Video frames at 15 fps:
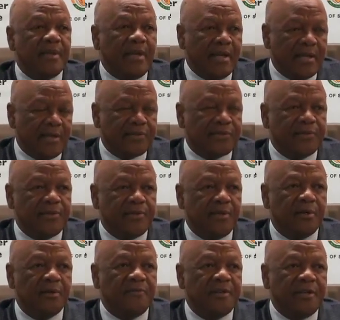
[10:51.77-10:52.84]
legacy
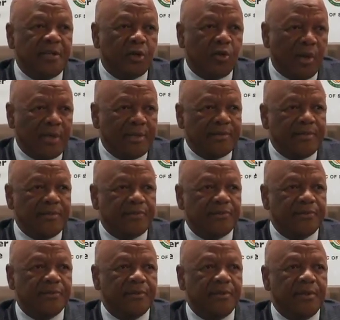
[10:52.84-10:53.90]
of inequalities